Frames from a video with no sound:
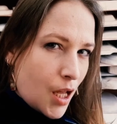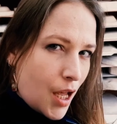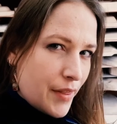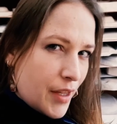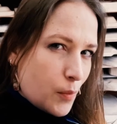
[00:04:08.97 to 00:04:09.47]

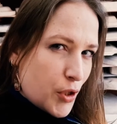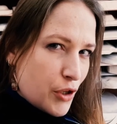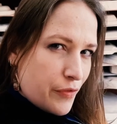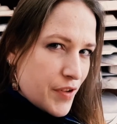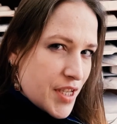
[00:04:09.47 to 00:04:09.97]
And then when
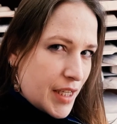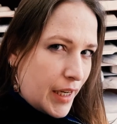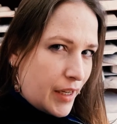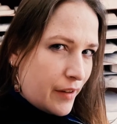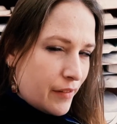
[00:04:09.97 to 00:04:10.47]
you're
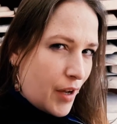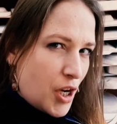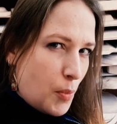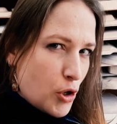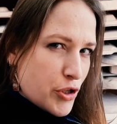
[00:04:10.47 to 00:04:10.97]
physically and
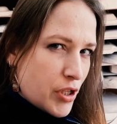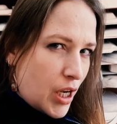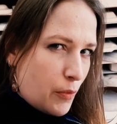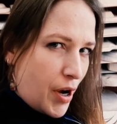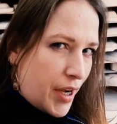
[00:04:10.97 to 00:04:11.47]

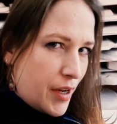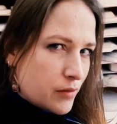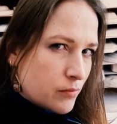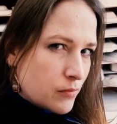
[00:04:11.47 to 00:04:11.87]
emotionally ready,